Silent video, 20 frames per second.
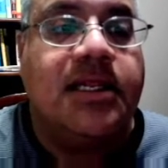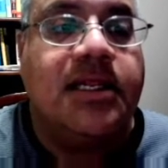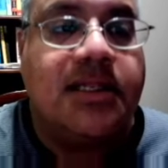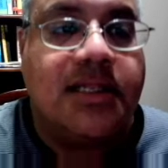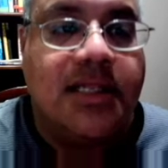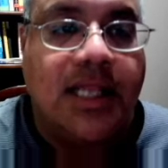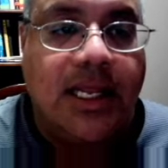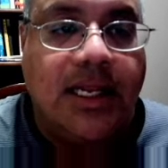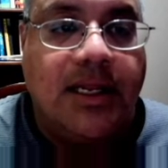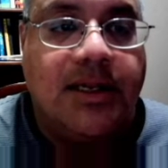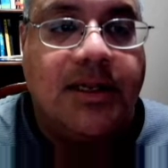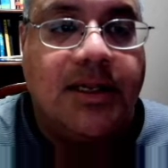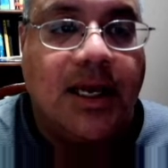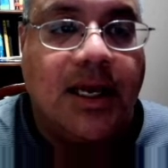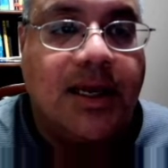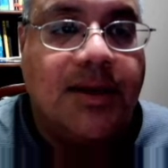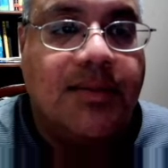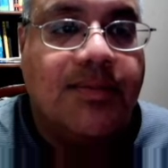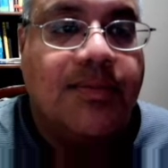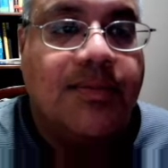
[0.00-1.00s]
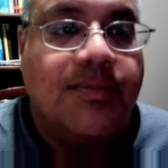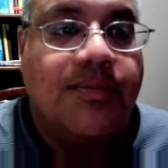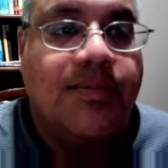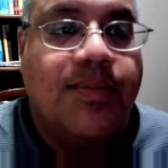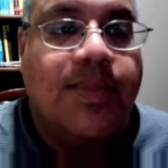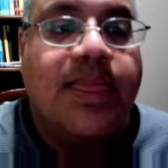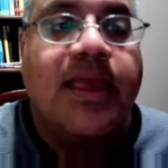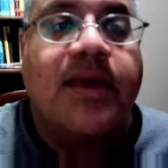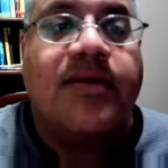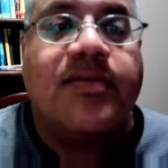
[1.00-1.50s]
data type,
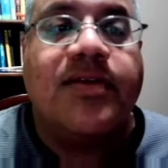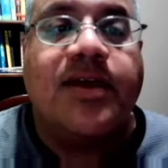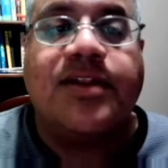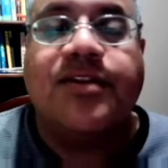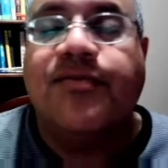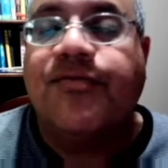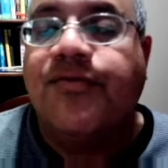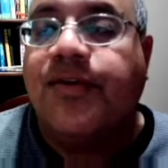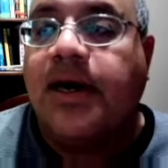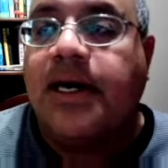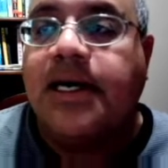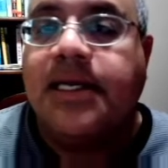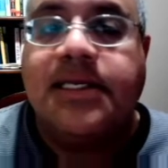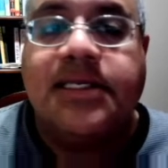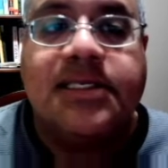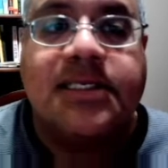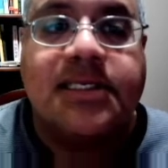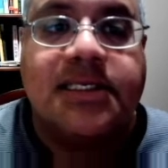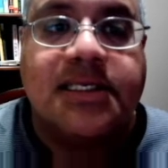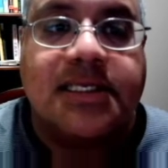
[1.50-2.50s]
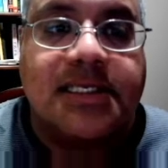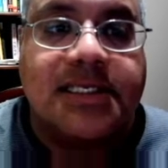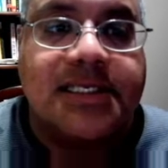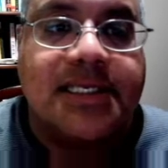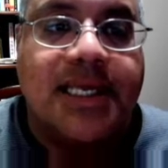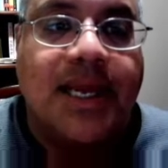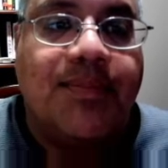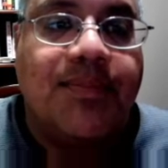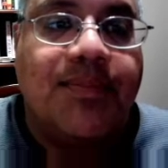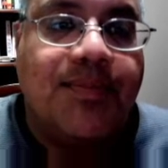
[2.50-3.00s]
that defines the
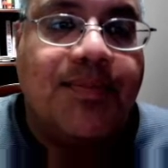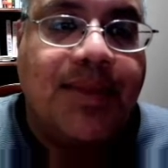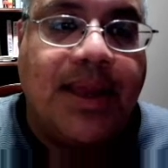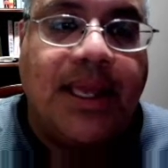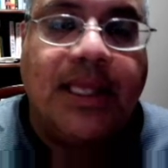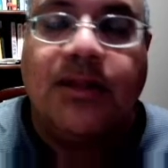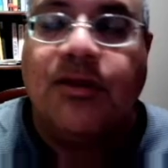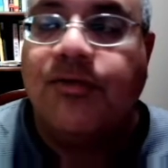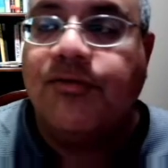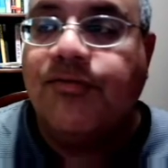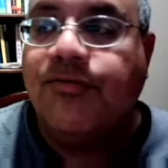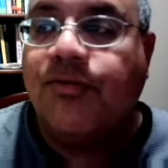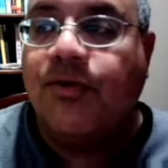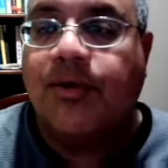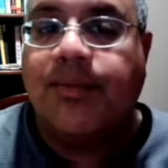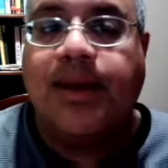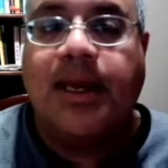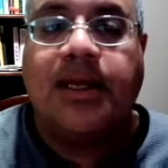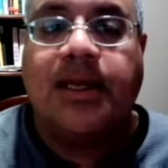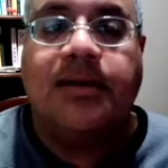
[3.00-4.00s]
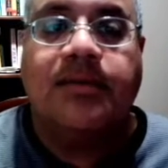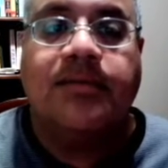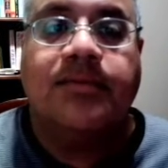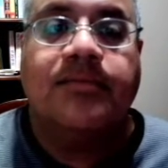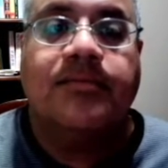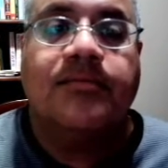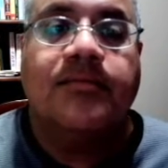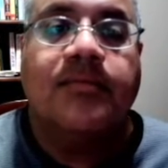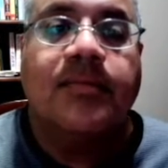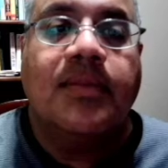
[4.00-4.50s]
SEP payload format.
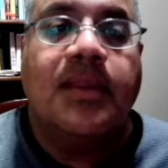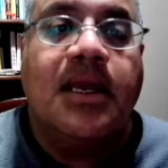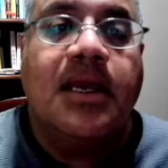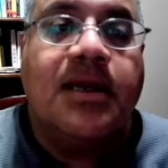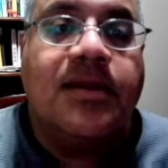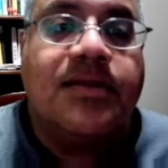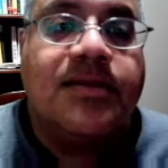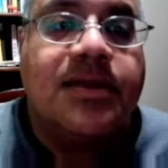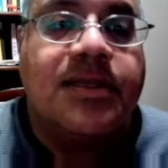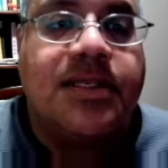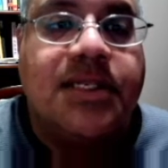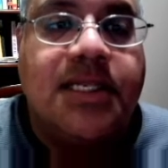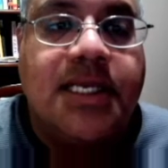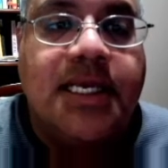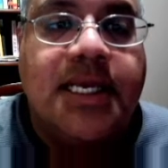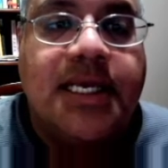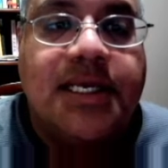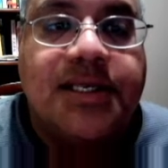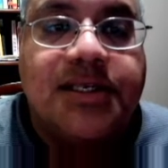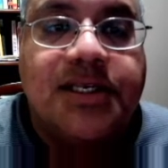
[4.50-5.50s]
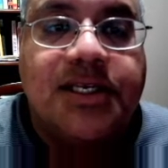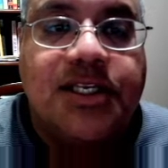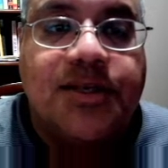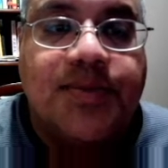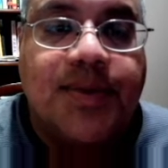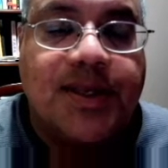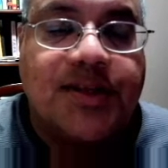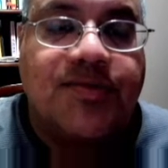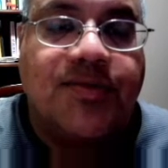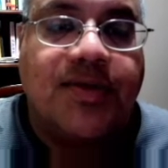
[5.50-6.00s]
The DSE
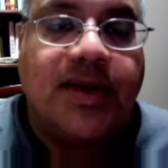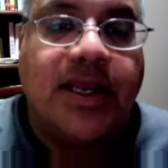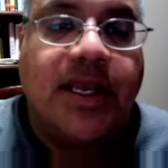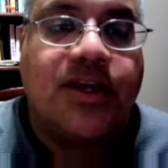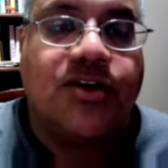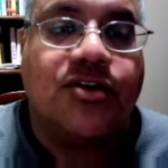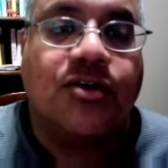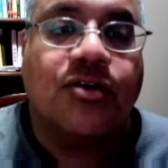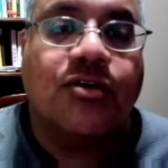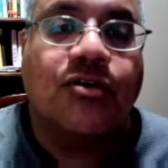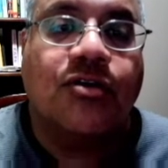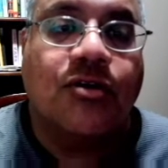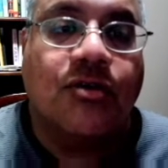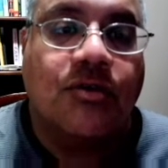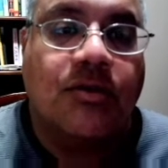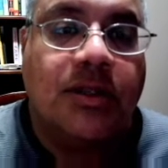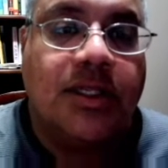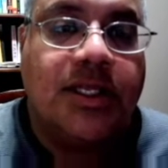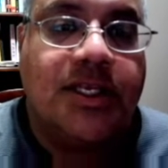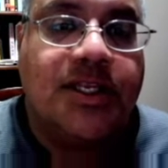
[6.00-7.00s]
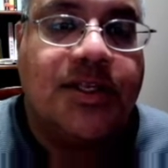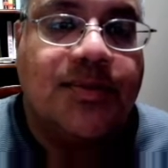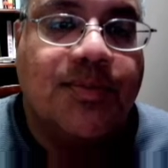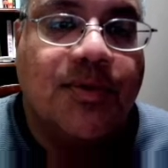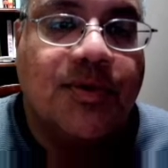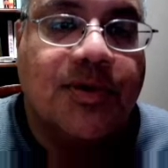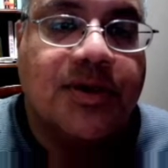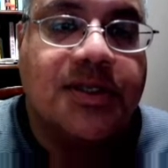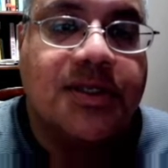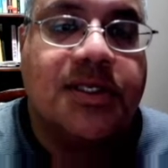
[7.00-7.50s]
specification currently
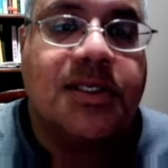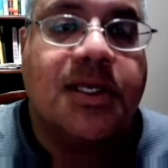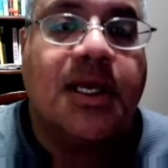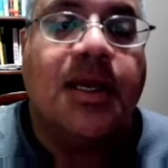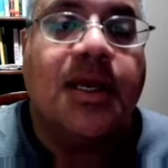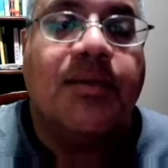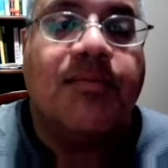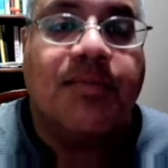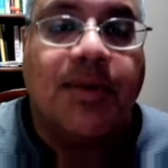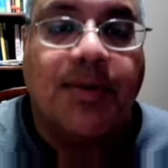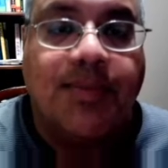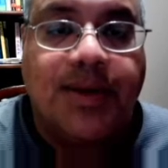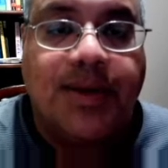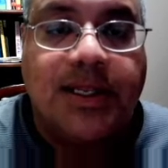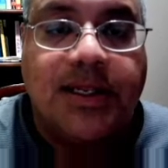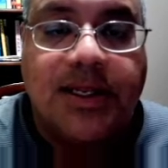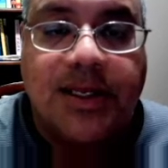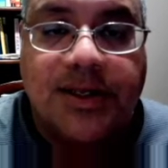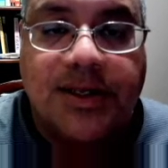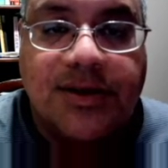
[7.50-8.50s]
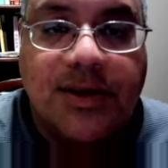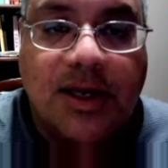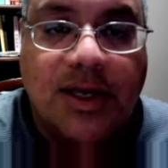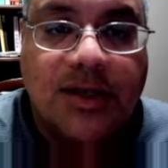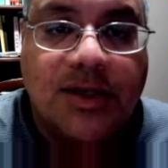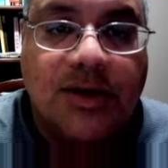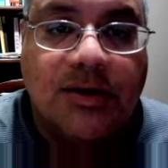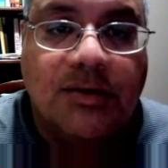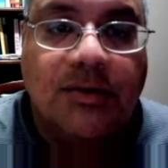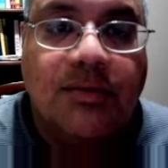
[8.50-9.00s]
supports MIPI
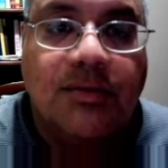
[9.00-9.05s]
DSI2